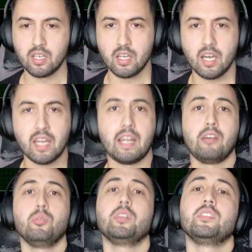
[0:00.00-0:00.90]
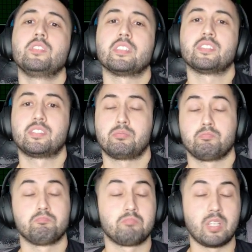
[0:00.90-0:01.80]
And now it's just
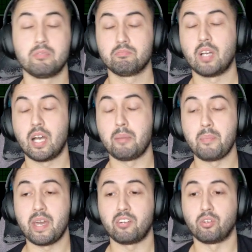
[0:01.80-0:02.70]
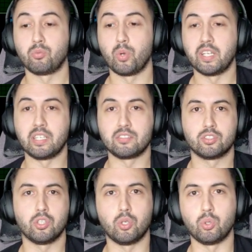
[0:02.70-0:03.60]
a matter of waiting,
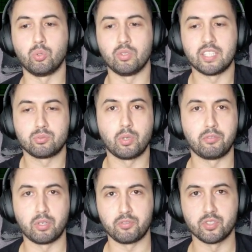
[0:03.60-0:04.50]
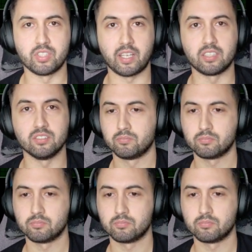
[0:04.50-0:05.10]
so let's wait for a few seconds.